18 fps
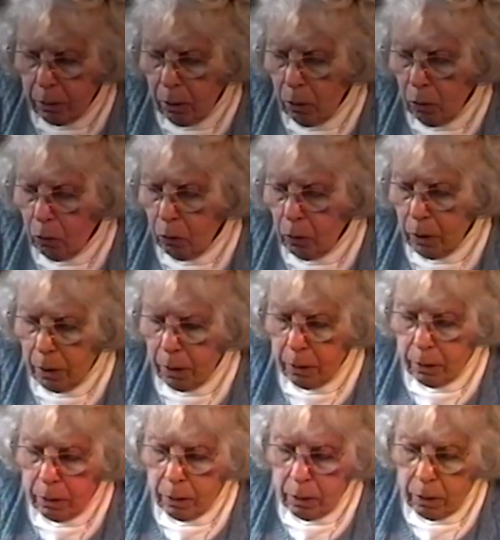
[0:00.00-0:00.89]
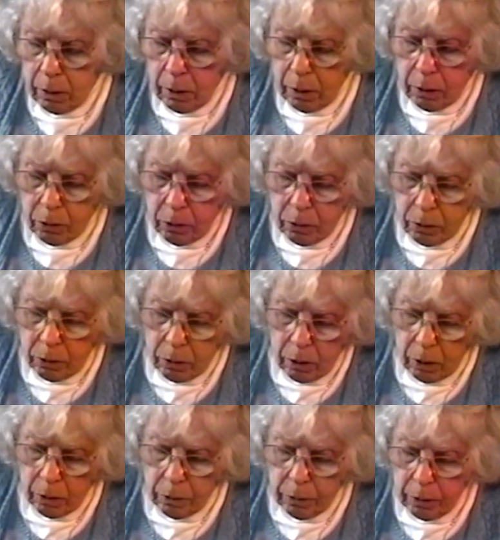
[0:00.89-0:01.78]
know
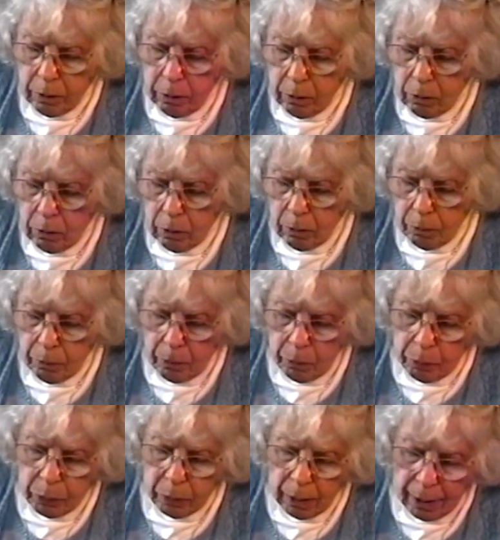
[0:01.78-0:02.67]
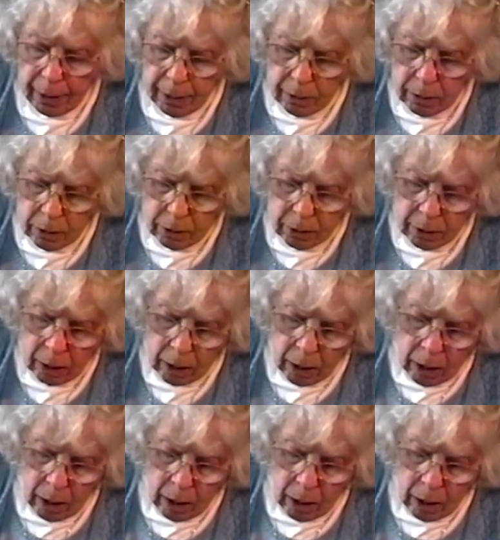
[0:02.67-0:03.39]
the planes